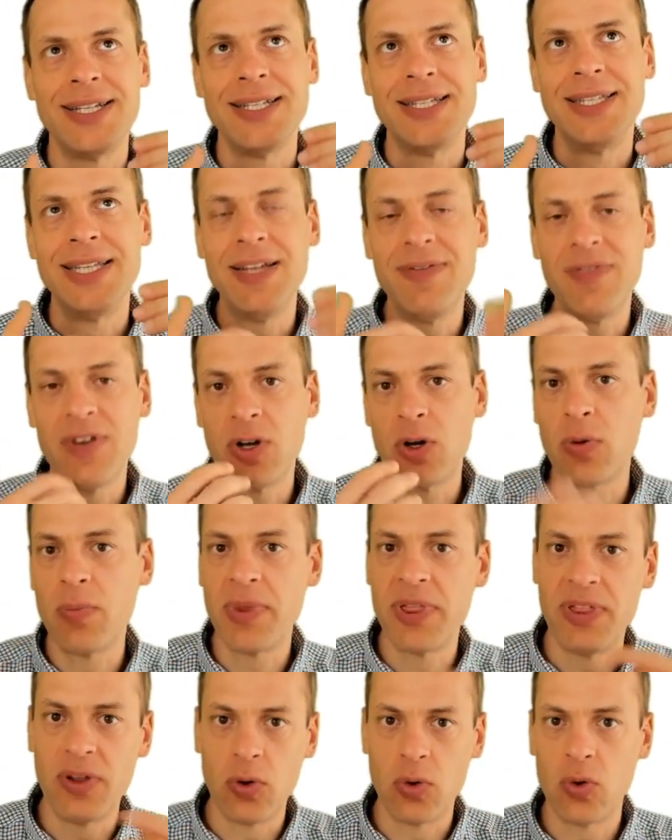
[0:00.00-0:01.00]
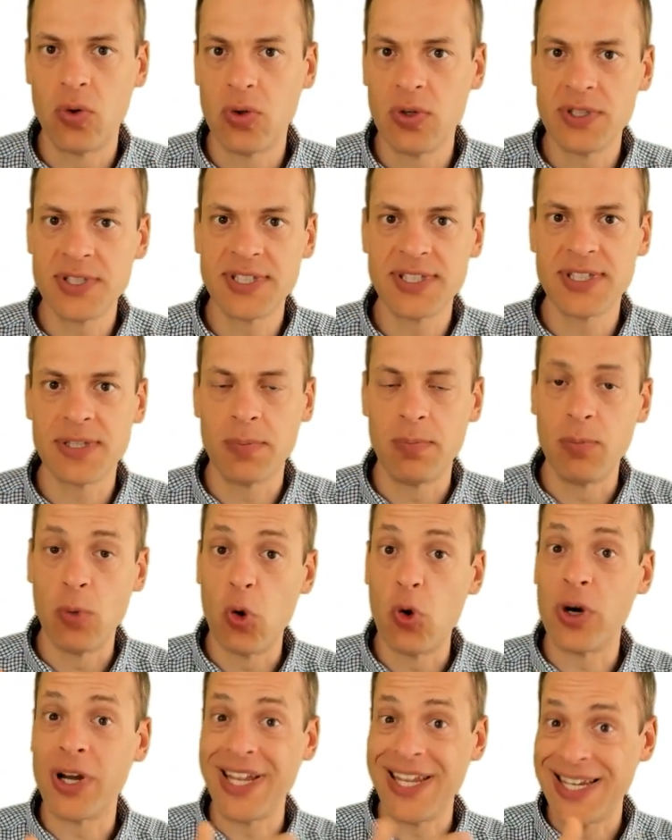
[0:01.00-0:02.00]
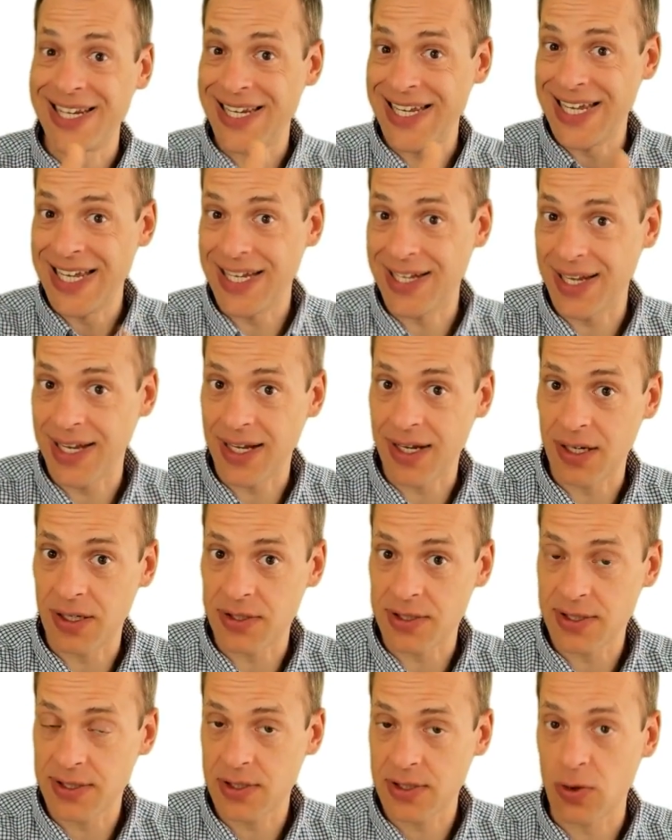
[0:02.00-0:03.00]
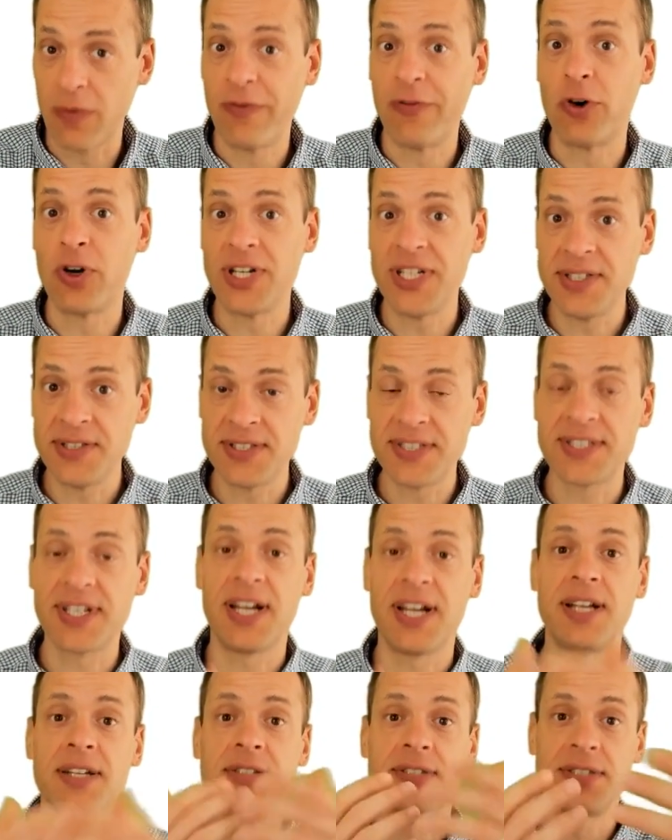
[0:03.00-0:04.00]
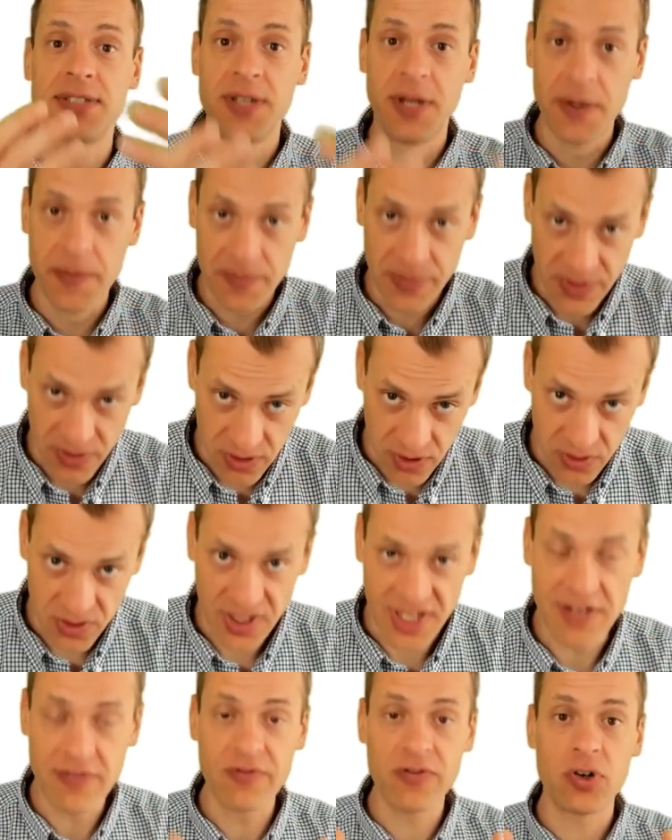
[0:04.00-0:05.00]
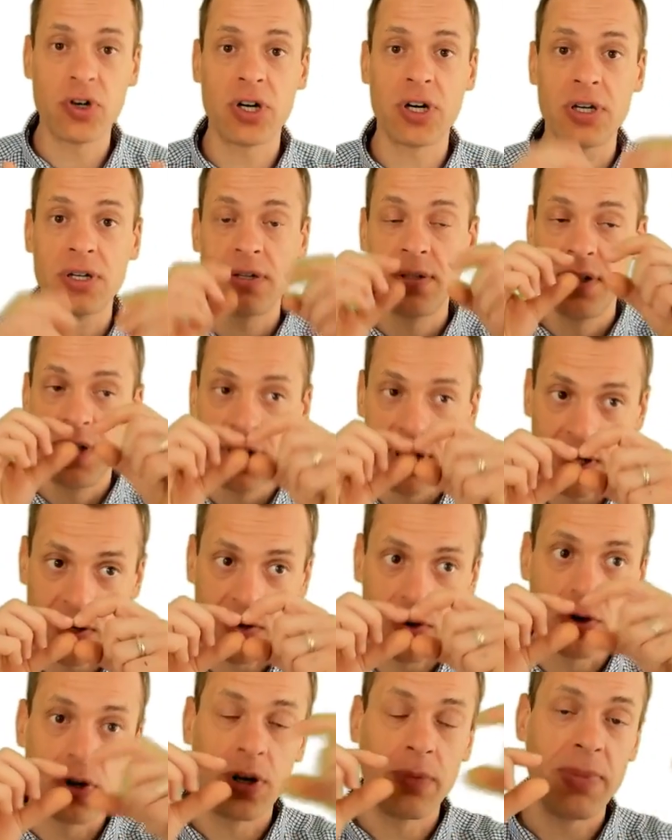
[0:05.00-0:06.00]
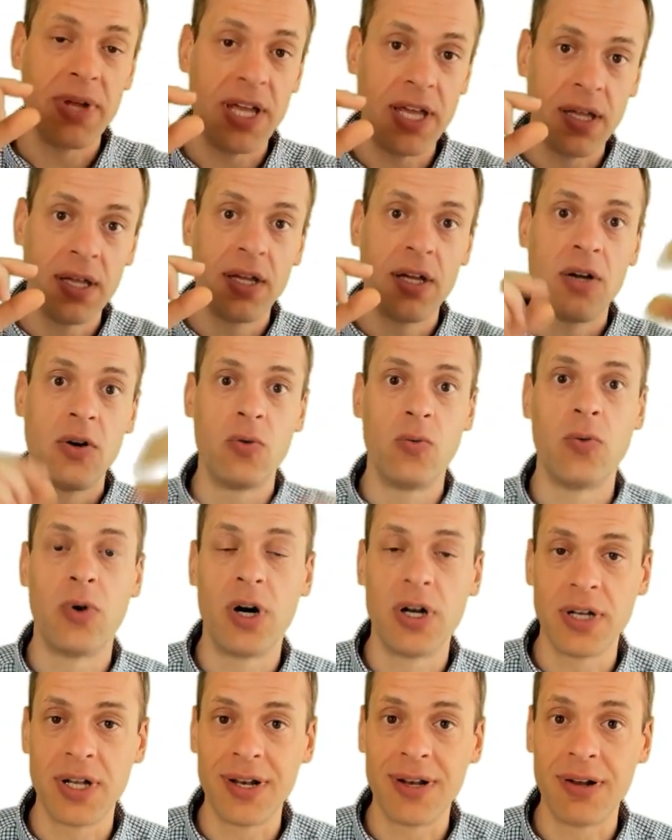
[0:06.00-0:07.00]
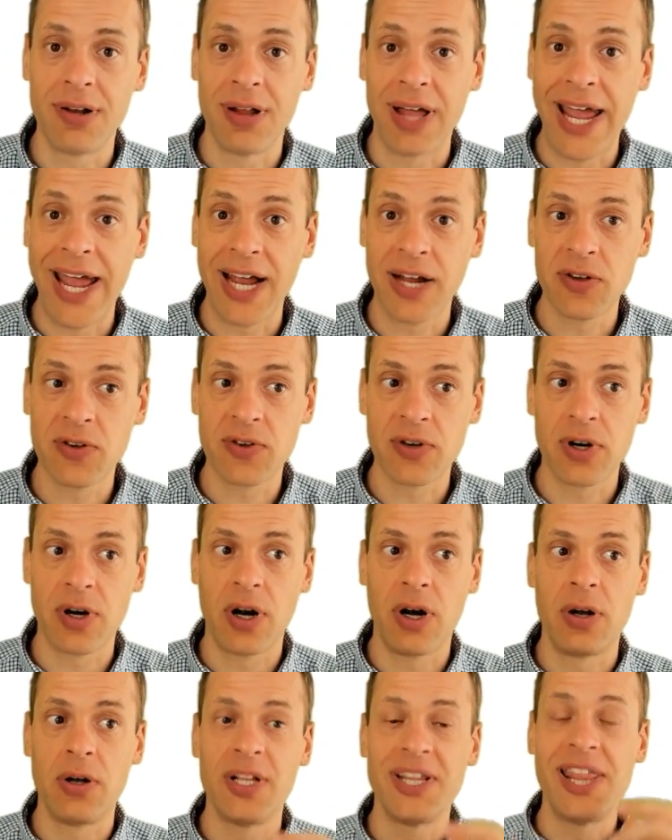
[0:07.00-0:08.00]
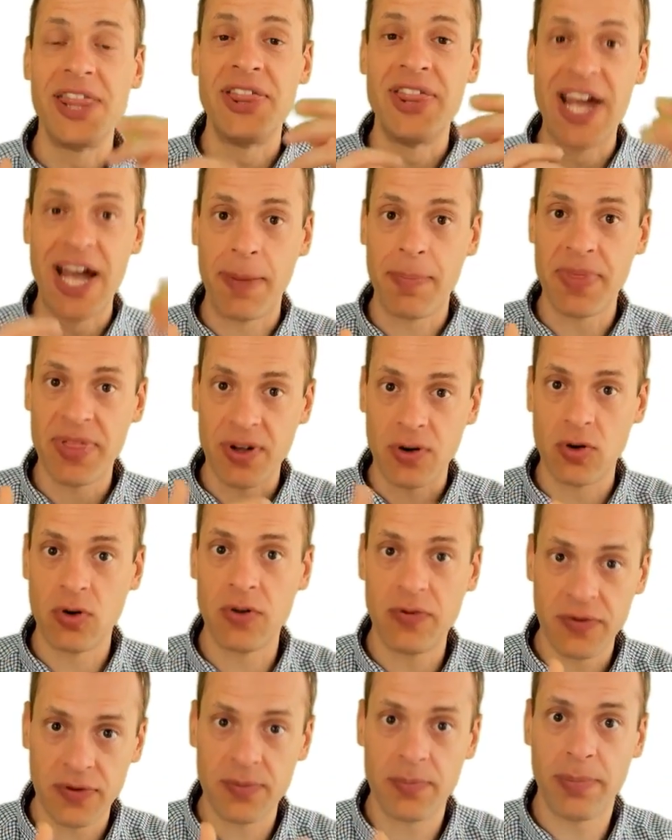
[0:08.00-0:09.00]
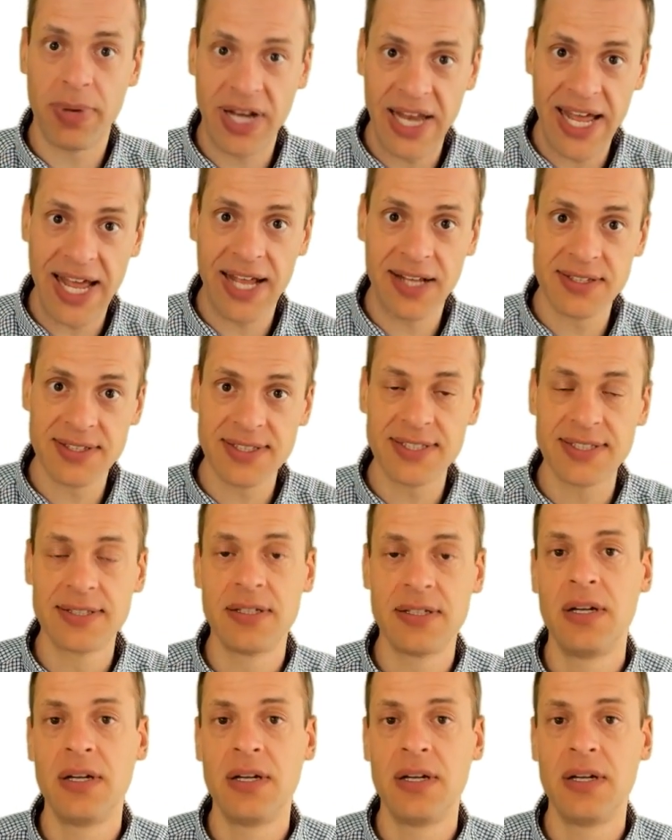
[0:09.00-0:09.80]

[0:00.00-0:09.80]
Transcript: develop those more in details. So for instance, the teamwork is going to be one little extra depth of plans